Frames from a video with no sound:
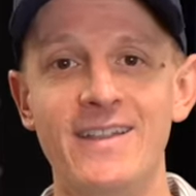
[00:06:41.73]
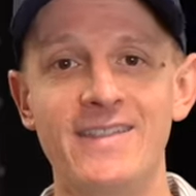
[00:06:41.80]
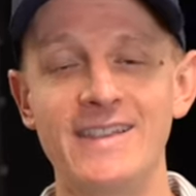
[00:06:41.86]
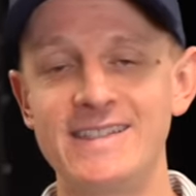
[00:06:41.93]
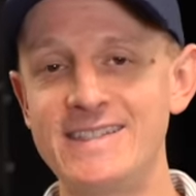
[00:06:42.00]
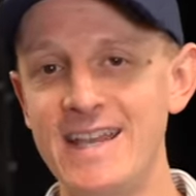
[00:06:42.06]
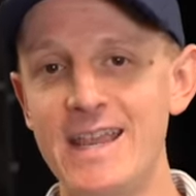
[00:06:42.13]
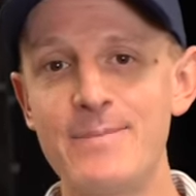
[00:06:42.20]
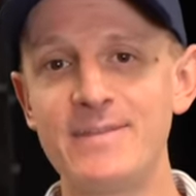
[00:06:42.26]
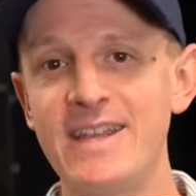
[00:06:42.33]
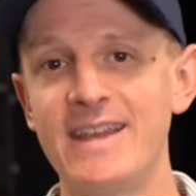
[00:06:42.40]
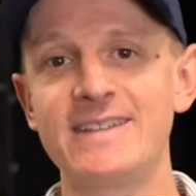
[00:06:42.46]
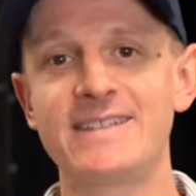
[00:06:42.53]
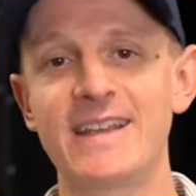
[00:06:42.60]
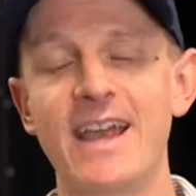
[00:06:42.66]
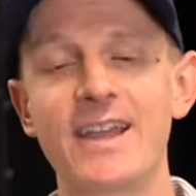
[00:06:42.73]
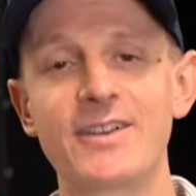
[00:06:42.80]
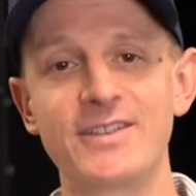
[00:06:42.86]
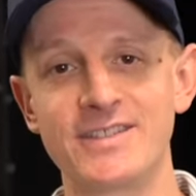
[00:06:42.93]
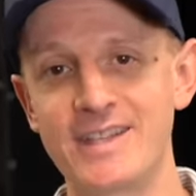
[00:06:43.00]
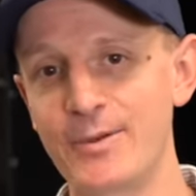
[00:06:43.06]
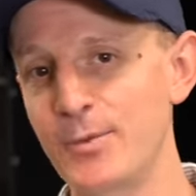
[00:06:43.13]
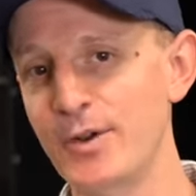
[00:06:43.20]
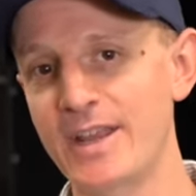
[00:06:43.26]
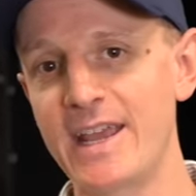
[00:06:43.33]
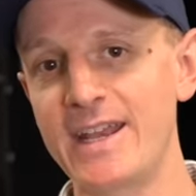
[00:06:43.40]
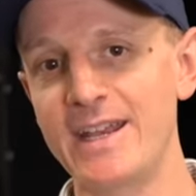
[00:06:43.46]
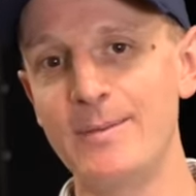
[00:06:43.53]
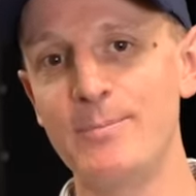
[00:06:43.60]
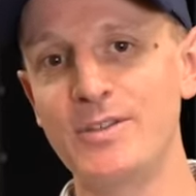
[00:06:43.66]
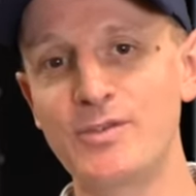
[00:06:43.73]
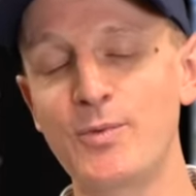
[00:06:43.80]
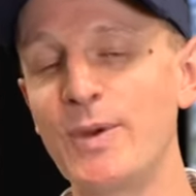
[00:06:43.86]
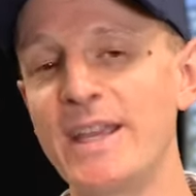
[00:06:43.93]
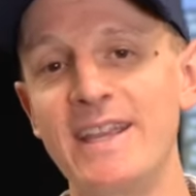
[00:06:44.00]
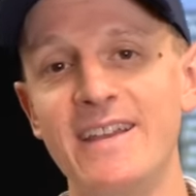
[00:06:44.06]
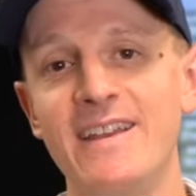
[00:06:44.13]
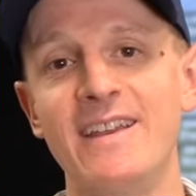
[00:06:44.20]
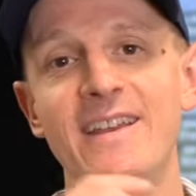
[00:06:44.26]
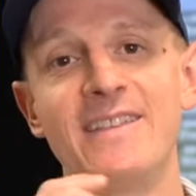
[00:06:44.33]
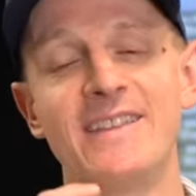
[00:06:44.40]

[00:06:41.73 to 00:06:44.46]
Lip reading: The same 10 cycles that we're getting between